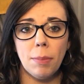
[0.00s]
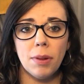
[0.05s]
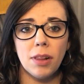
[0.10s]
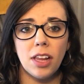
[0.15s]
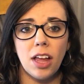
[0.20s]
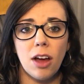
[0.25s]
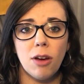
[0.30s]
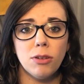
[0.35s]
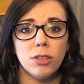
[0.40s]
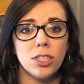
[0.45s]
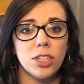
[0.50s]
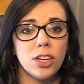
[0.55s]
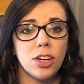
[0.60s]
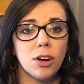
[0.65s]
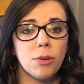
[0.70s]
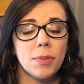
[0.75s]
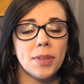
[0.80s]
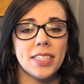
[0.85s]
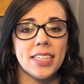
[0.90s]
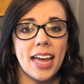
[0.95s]
below so you
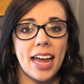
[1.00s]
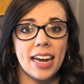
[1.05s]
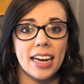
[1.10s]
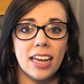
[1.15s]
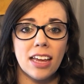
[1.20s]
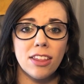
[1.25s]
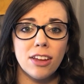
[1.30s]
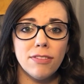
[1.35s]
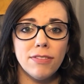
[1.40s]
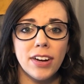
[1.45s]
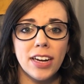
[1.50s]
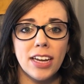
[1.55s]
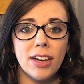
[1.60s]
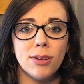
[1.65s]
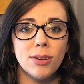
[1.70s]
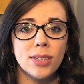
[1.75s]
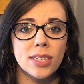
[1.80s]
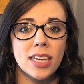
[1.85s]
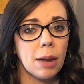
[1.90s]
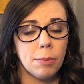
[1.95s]
don't miss any other
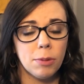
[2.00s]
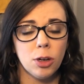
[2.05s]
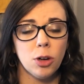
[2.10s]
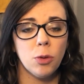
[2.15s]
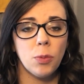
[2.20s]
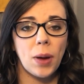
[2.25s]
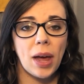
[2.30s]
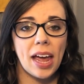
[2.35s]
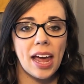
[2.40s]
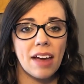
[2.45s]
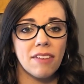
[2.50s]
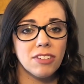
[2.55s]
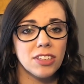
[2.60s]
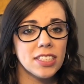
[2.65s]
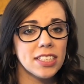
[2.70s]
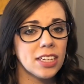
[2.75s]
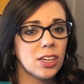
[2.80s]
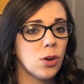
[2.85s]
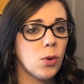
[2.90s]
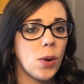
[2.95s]
videos coming your way every
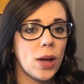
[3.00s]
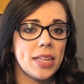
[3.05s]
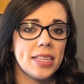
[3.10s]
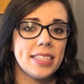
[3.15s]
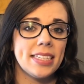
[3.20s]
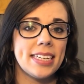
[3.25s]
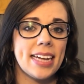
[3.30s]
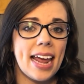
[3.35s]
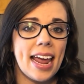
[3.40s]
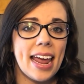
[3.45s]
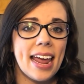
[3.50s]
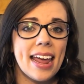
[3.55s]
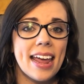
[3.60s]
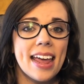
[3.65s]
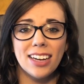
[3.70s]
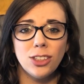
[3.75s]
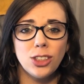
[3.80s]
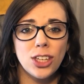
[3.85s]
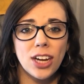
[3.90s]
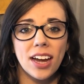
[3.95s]
single Wednesday.
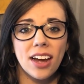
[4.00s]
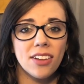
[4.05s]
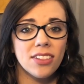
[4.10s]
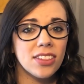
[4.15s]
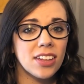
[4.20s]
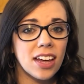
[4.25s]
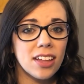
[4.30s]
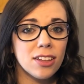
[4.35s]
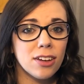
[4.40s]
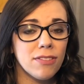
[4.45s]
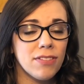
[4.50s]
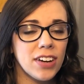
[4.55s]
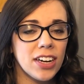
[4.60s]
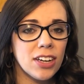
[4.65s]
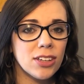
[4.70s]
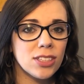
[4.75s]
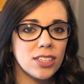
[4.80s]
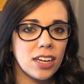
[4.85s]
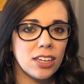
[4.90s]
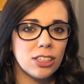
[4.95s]
And check out the other
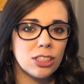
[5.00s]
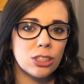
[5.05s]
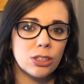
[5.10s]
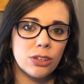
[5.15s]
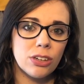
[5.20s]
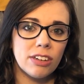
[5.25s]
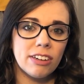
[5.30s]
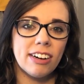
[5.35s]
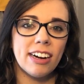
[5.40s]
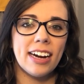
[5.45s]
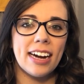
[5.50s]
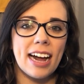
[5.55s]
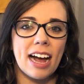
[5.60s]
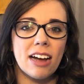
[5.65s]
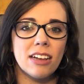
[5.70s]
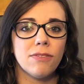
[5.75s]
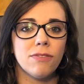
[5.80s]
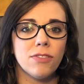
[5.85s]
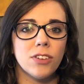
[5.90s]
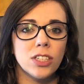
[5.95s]
videos on your screen right
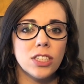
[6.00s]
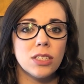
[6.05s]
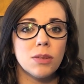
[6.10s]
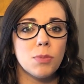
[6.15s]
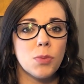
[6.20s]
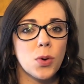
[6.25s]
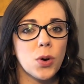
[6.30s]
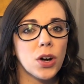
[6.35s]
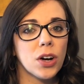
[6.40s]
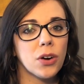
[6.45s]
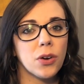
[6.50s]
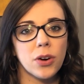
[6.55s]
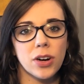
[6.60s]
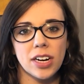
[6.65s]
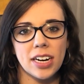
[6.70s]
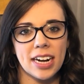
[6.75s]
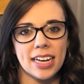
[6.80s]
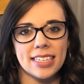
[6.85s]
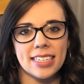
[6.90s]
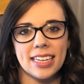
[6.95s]
now for some more
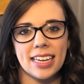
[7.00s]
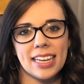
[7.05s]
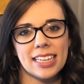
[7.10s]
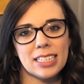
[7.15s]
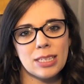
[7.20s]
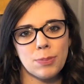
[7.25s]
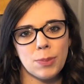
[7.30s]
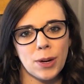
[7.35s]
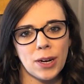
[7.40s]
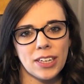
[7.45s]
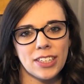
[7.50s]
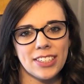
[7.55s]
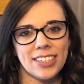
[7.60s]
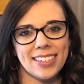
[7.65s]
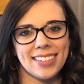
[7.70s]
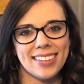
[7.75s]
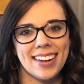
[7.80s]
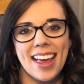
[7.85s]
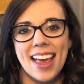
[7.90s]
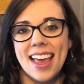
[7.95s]
organizing
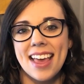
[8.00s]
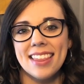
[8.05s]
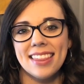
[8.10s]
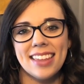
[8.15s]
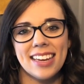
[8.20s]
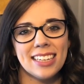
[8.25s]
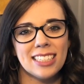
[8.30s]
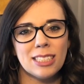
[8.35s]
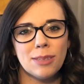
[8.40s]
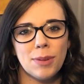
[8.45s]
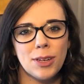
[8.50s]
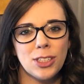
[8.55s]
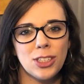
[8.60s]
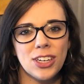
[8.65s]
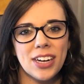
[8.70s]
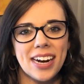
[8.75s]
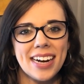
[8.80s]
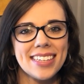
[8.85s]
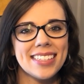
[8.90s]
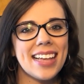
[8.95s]
inspiration. Thanks so much,
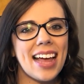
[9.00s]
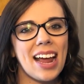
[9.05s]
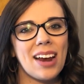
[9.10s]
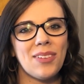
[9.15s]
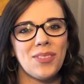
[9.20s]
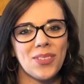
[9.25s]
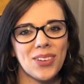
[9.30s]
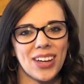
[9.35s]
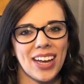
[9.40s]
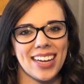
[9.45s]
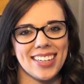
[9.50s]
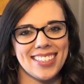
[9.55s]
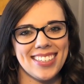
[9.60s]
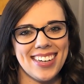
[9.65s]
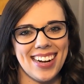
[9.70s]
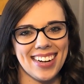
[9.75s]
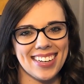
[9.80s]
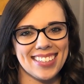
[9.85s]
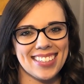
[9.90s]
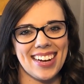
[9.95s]
you guys, and we'll catch you
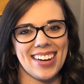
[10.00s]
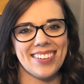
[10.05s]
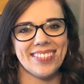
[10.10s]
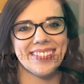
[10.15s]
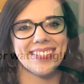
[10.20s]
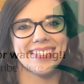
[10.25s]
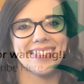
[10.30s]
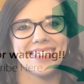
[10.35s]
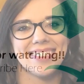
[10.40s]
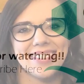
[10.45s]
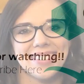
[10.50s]
next time.